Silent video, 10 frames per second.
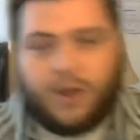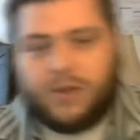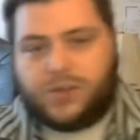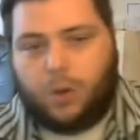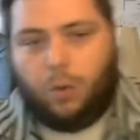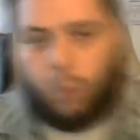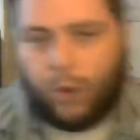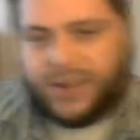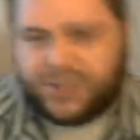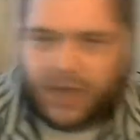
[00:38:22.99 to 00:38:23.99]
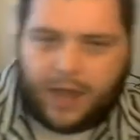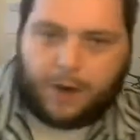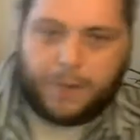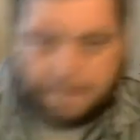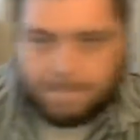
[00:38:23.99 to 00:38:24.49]
So once a
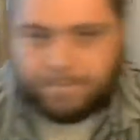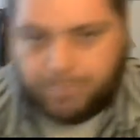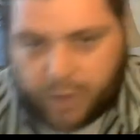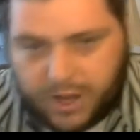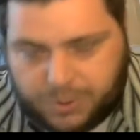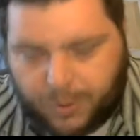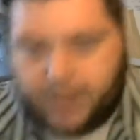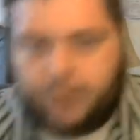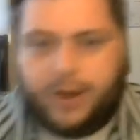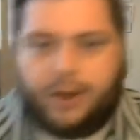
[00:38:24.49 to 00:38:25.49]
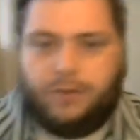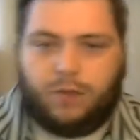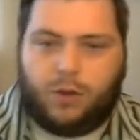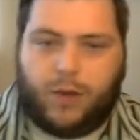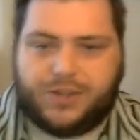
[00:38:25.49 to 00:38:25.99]
year is when you can
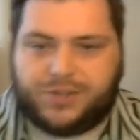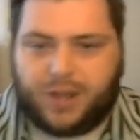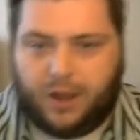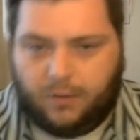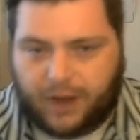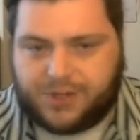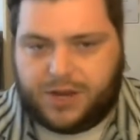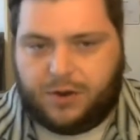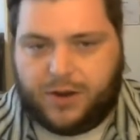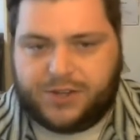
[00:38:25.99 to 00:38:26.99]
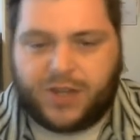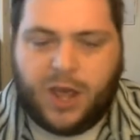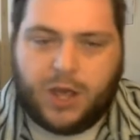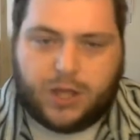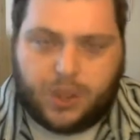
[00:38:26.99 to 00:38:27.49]
request a rent
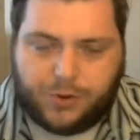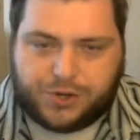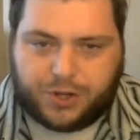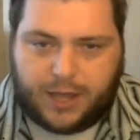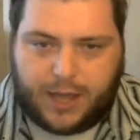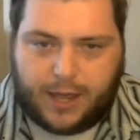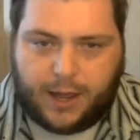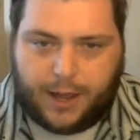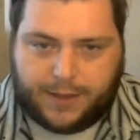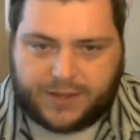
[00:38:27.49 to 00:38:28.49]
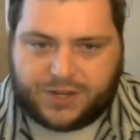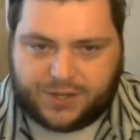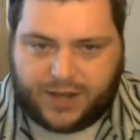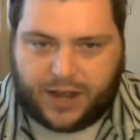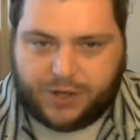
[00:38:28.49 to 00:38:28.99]
increase. Usually this is
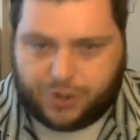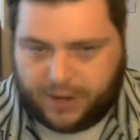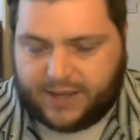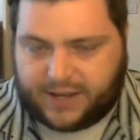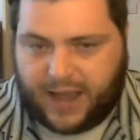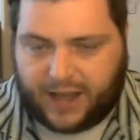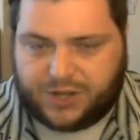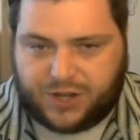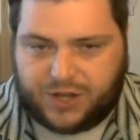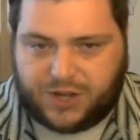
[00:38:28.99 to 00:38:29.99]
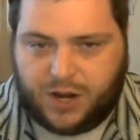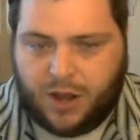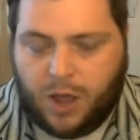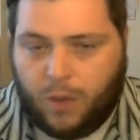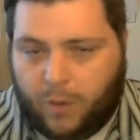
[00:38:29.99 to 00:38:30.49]
done during the tax season,
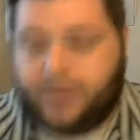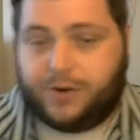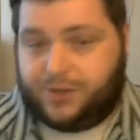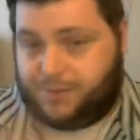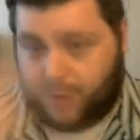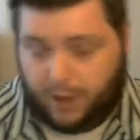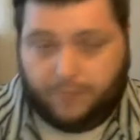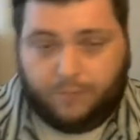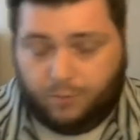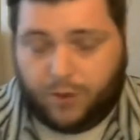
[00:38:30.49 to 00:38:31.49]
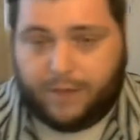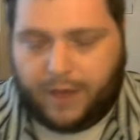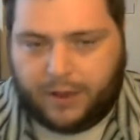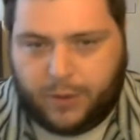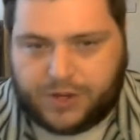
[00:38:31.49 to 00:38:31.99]
when there's a
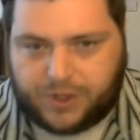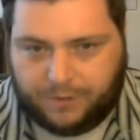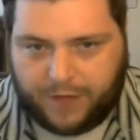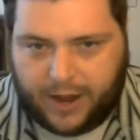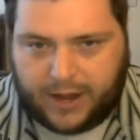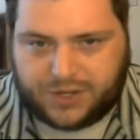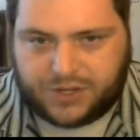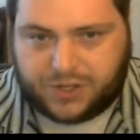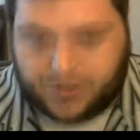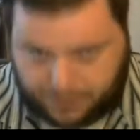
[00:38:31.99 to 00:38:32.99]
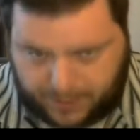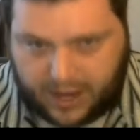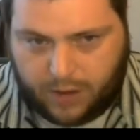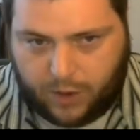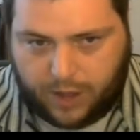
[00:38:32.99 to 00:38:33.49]
reevaluation of finances to
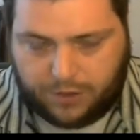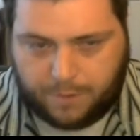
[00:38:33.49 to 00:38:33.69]
begin with.